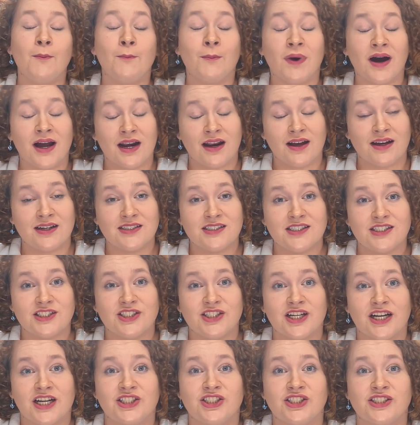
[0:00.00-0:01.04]
My last
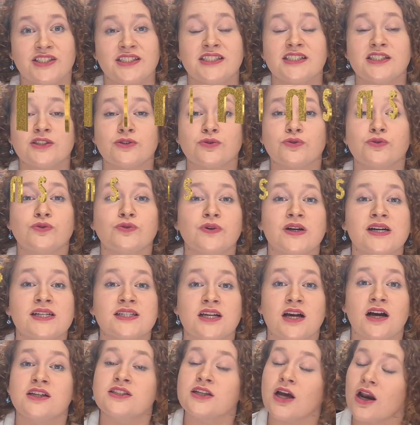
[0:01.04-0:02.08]
suggestion is to always
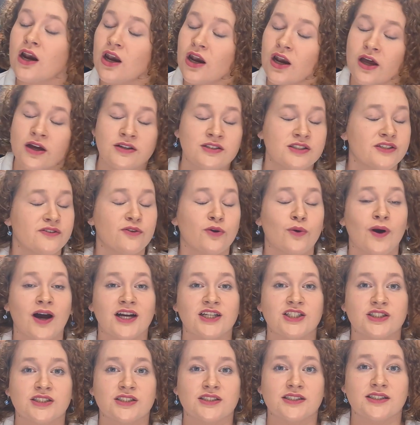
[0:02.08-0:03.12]
ask loads of
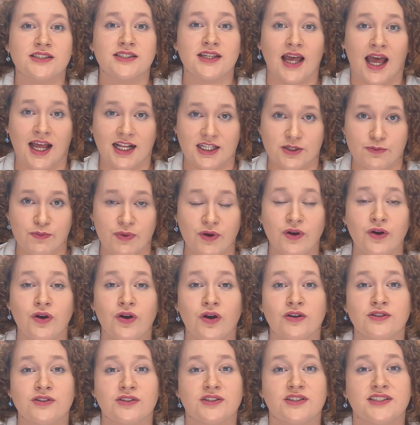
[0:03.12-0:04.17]
questions and to book a
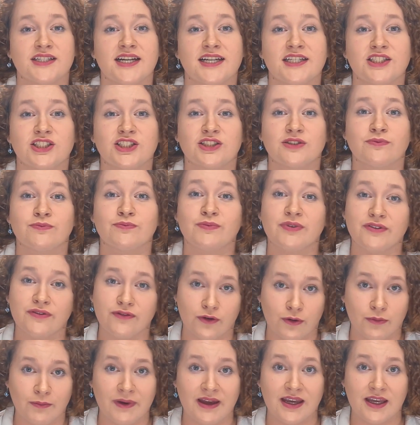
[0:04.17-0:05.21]
consultation
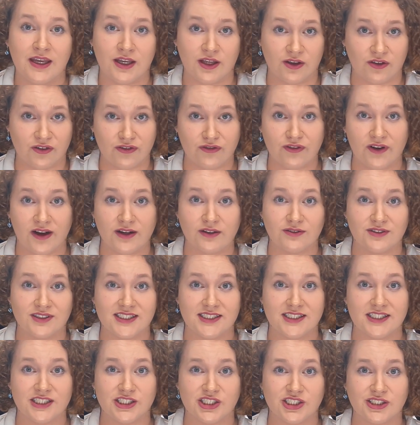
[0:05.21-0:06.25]
before making your final
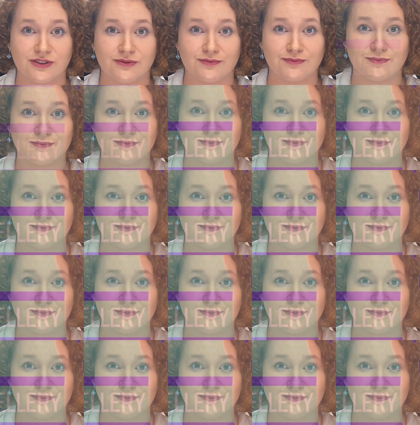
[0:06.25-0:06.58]
decision.